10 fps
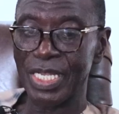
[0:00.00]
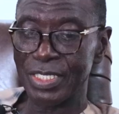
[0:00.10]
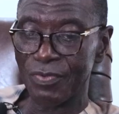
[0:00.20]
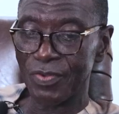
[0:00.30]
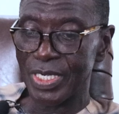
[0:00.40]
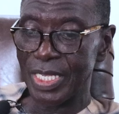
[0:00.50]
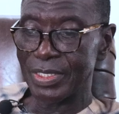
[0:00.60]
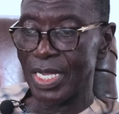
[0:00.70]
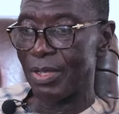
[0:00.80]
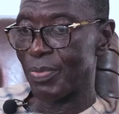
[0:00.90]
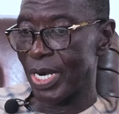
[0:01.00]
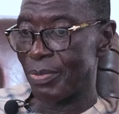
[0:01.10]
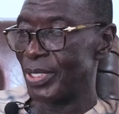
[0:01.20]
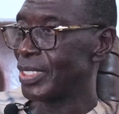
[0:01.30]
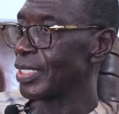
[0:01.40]
scientific data and
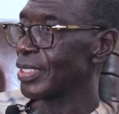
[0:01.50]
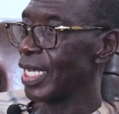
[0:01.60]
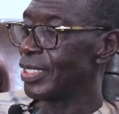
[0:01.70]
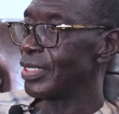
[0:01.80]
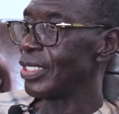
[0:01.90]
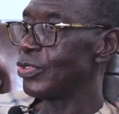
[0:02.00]
parameters guiding the